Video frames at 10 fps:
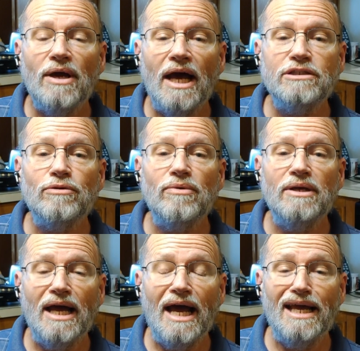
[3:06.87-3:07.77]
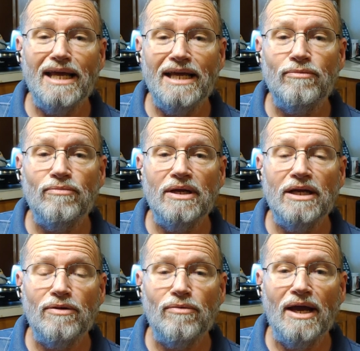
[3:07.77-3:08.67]
in
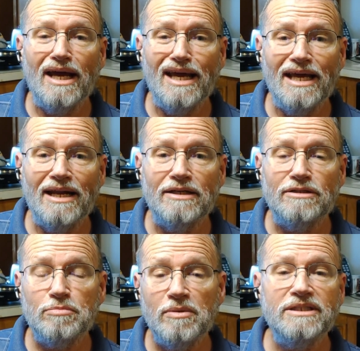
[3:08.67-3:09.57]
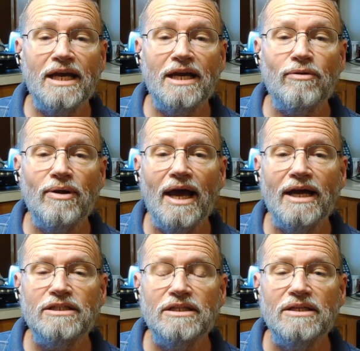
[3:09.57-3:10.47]
a split-second
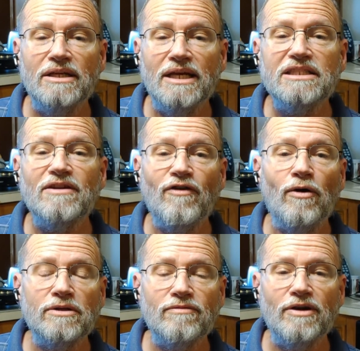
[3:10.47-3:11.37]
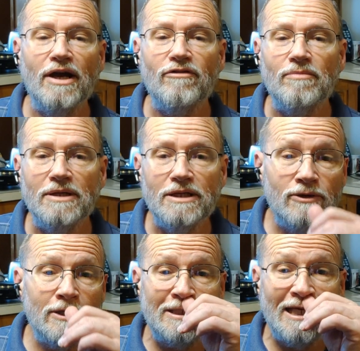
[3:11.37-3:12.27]
reaction is the fault of the government. You
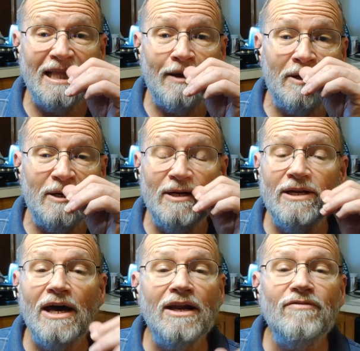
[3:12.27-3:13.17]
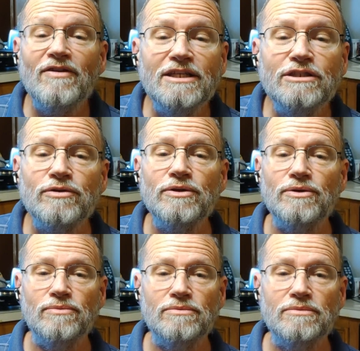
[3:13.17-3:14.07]
can say that, but none of it is true.